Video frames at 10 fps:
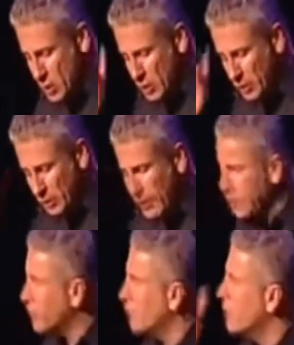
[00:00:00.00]
"to
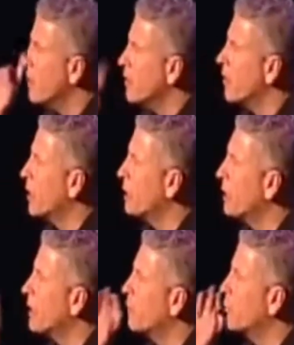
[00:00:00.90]
deliver
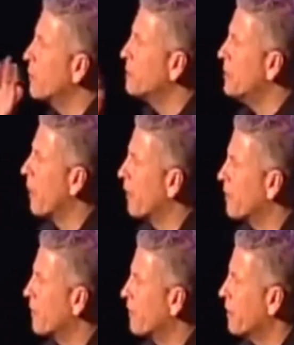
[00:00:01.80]
them from
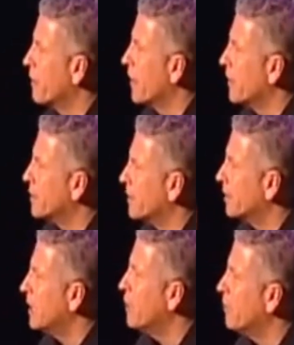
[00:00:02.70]
death and to
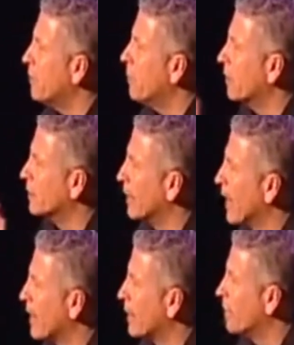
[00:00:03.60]
keep them
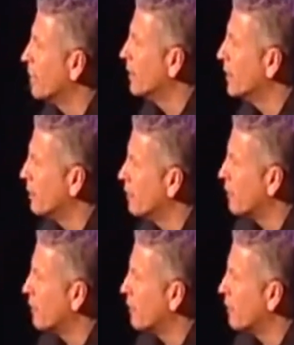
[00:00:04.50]
alive in